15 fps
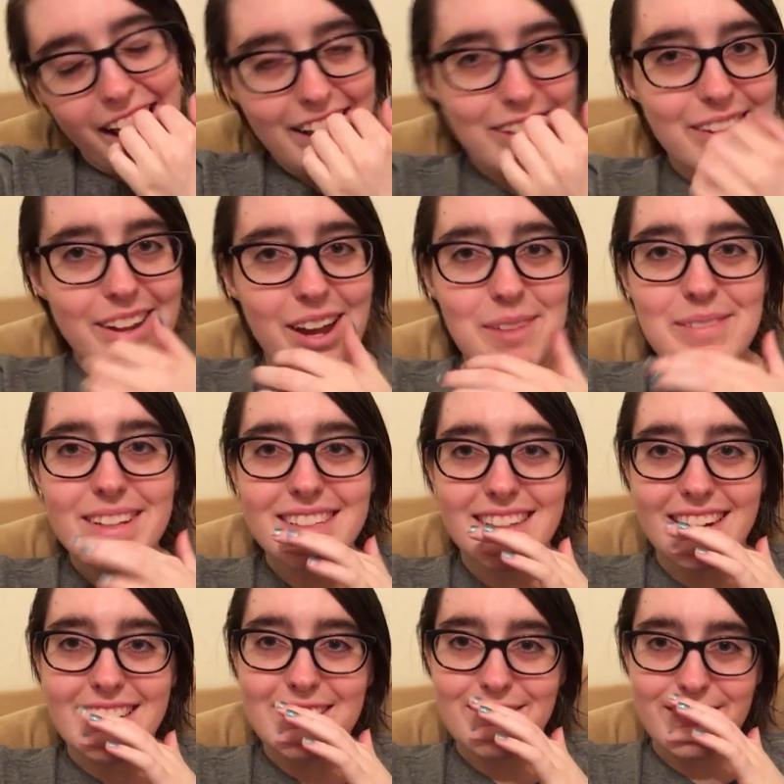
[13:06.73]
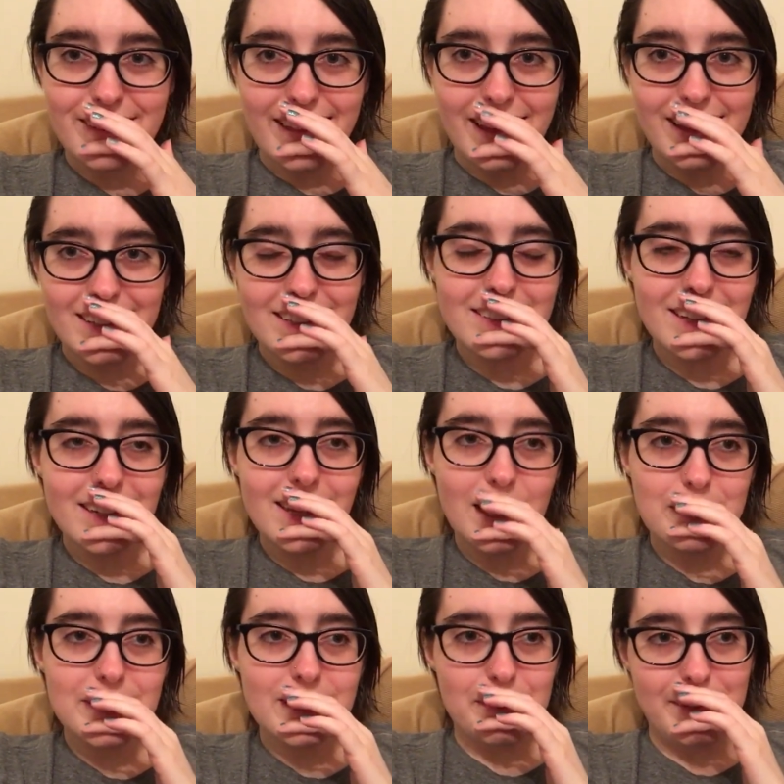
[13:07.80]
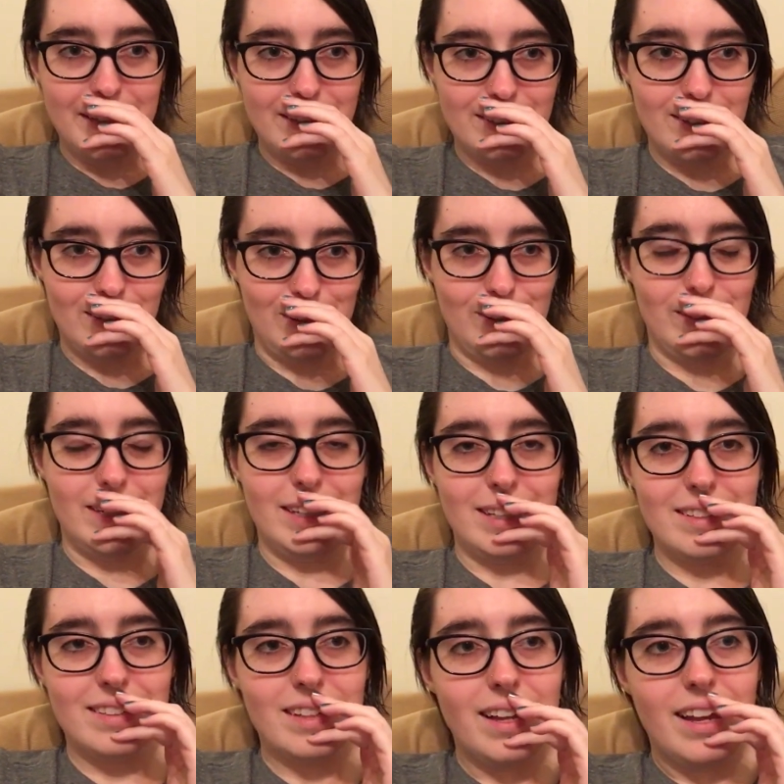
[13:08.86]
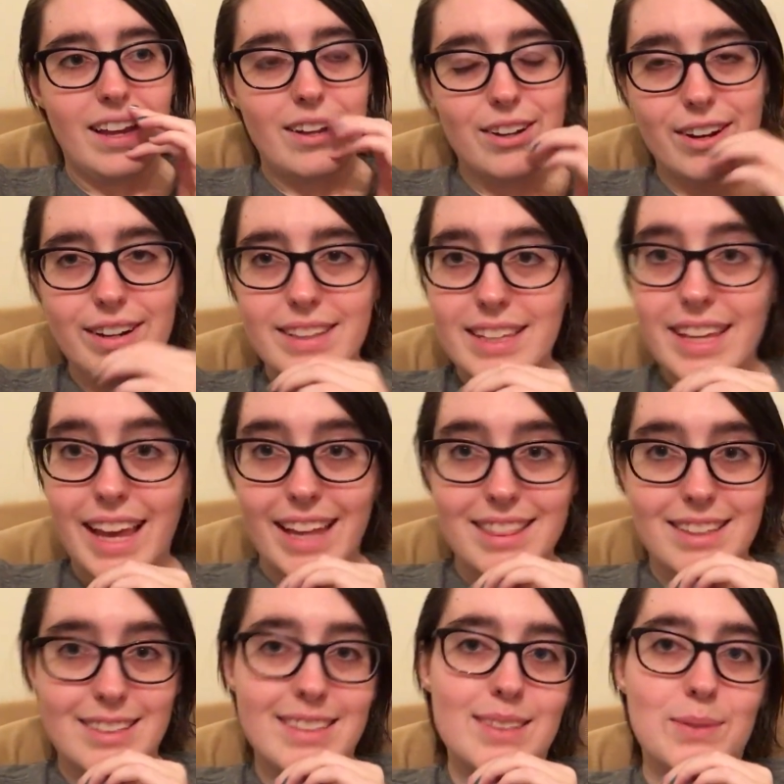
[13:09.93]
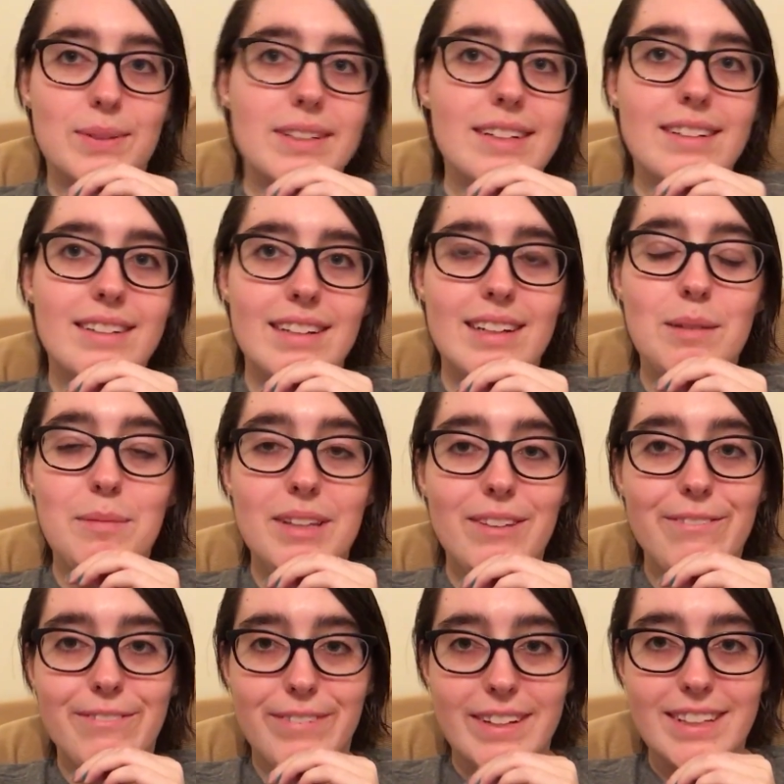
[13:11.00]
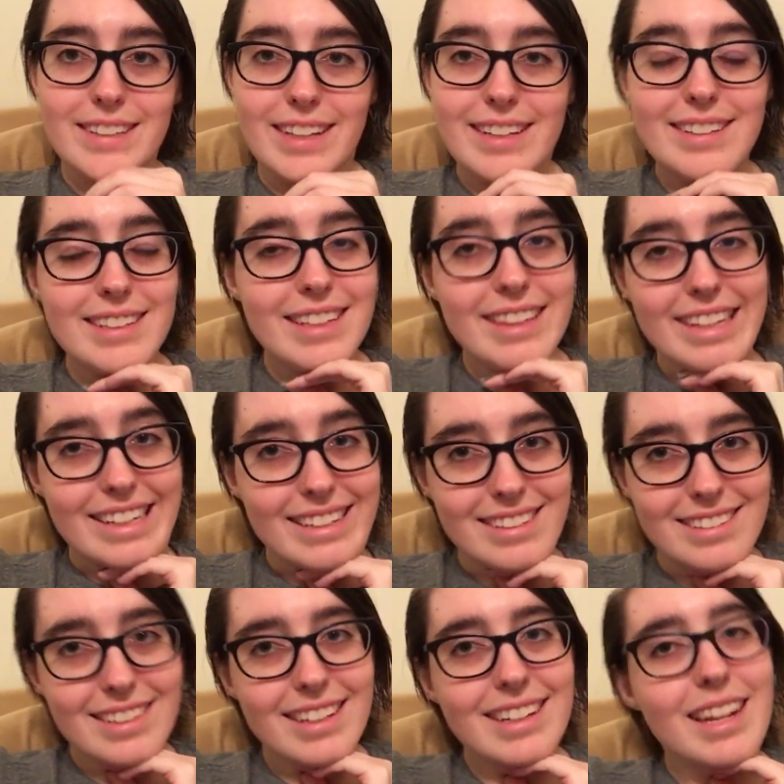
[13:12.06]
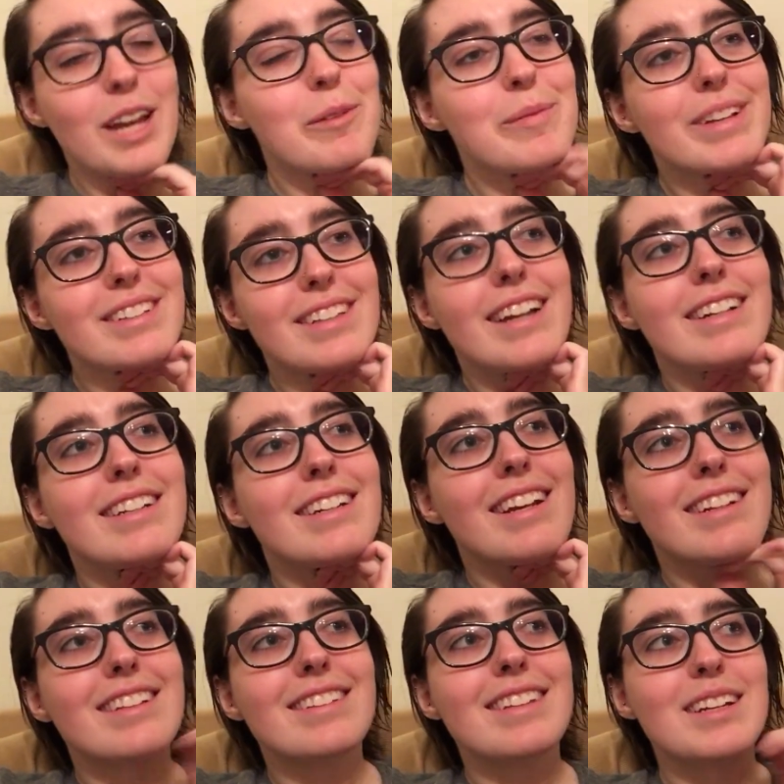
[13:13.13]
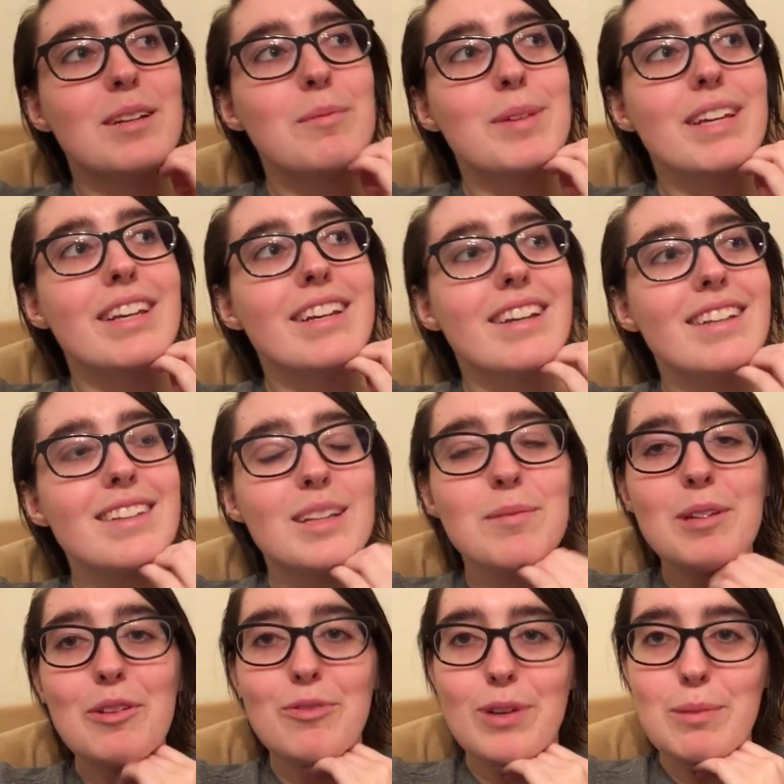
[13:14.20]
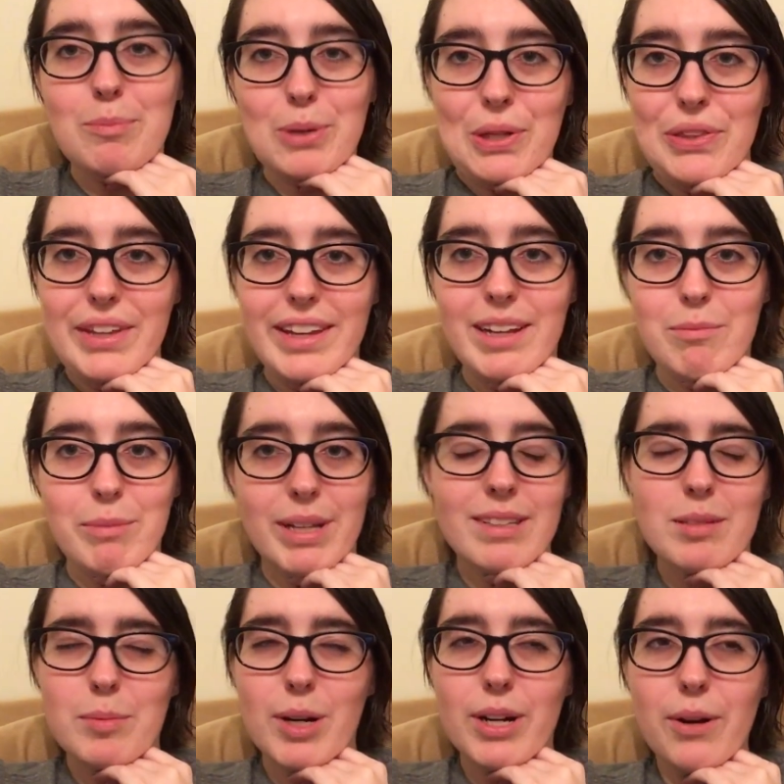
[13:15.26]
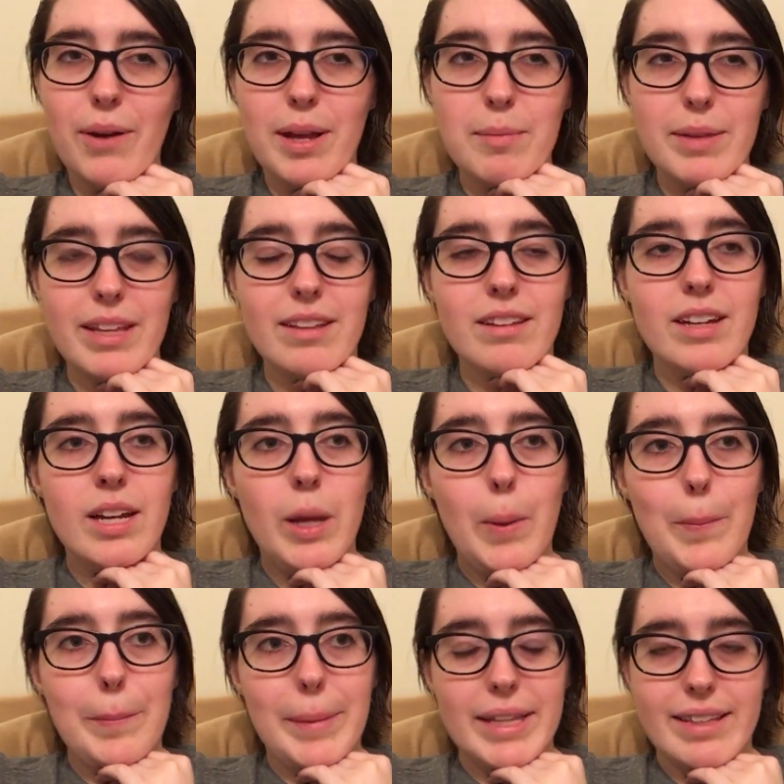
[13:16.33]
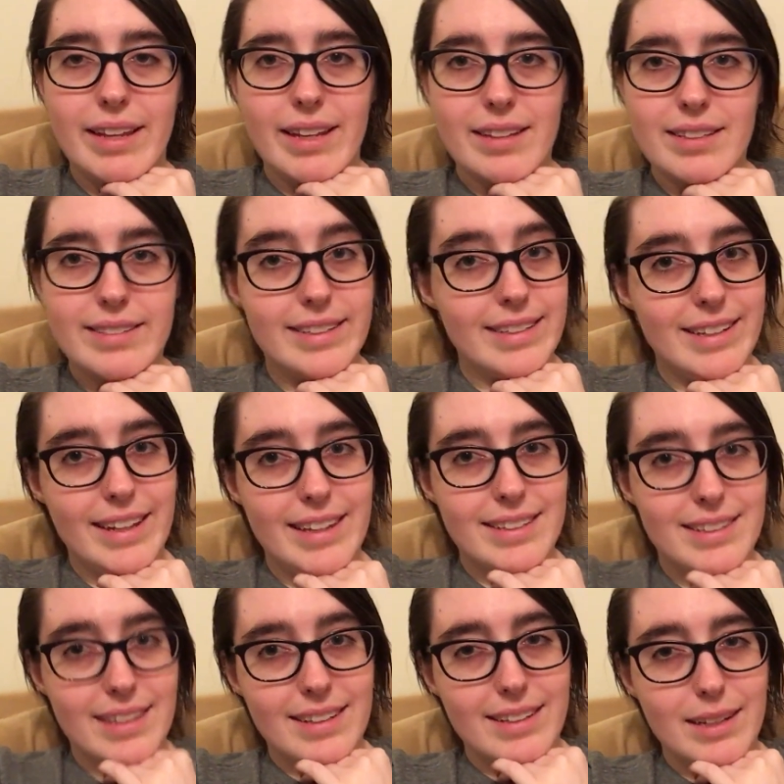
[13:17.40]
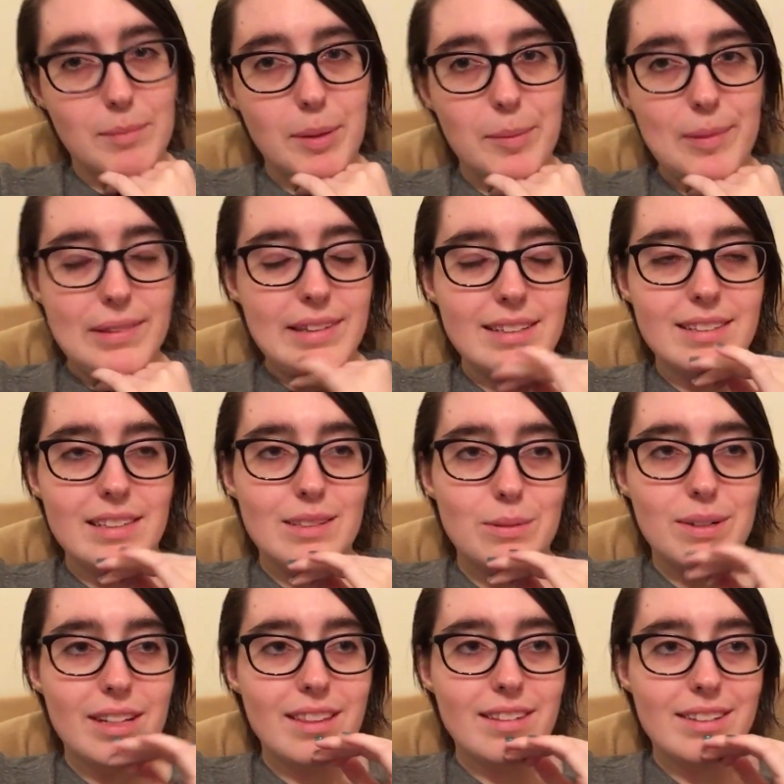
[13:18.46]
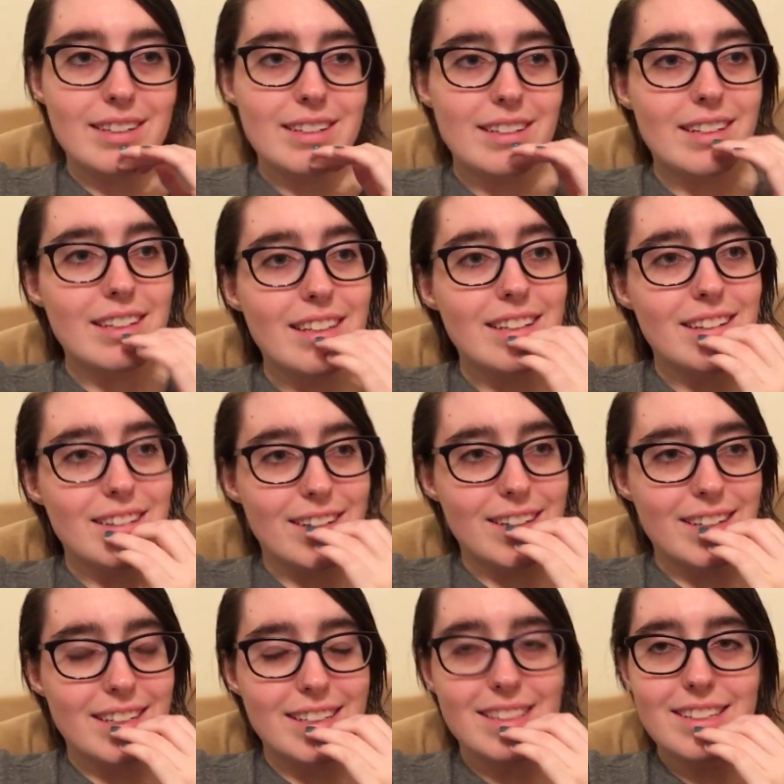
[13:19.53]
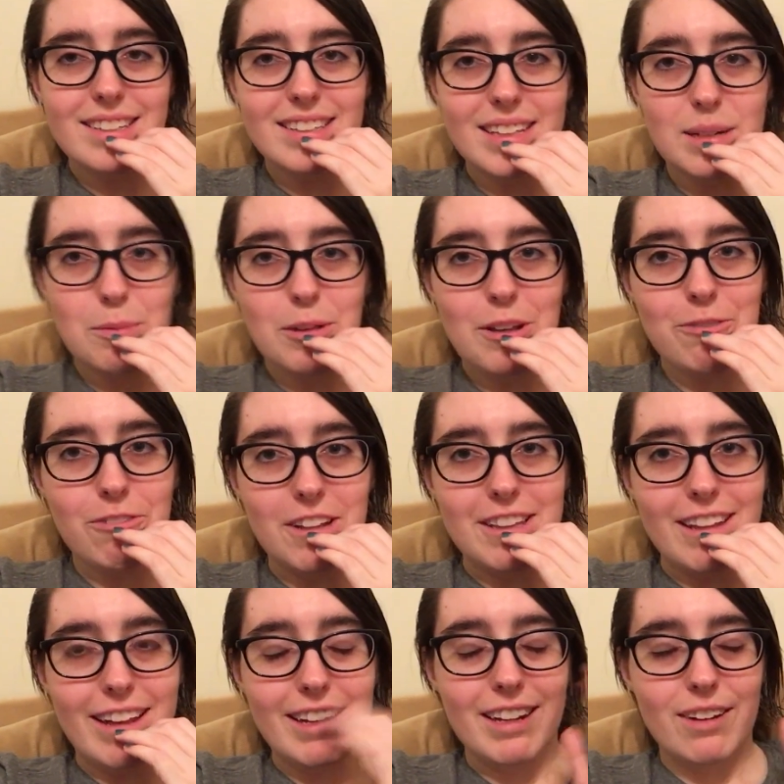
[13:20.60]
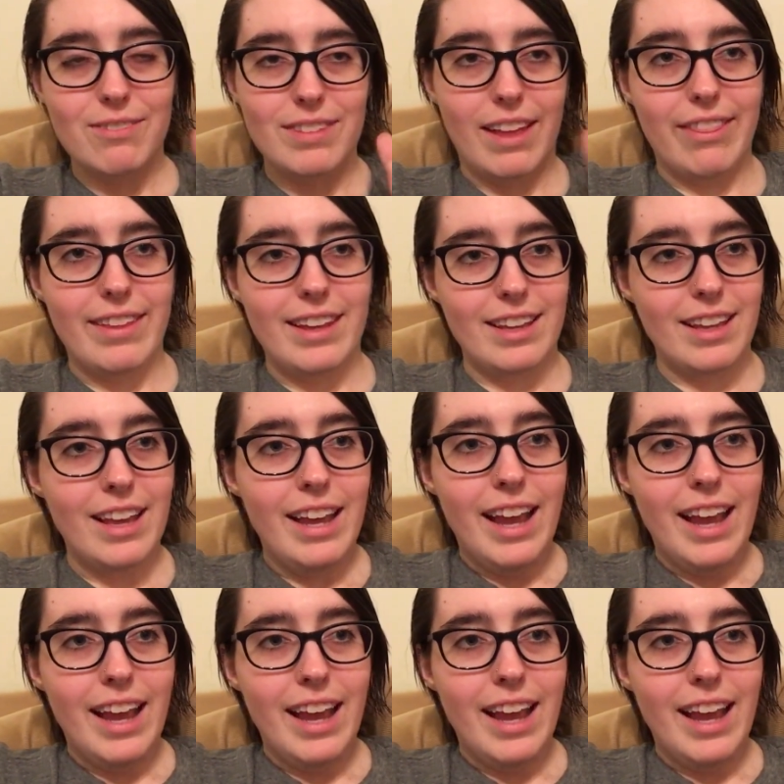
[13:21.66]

I don't know. I'm excited for that. He said he got me something else too, and he's currently at the store getting me fun, tasty things, and I'm excited. And it's gonna be it's gonna be a fun birthday. And by tomorrow, I mean Monday, because today is Sunday. My birthday is the 23rd, and uh, it's just gonna be a fun day of nothing.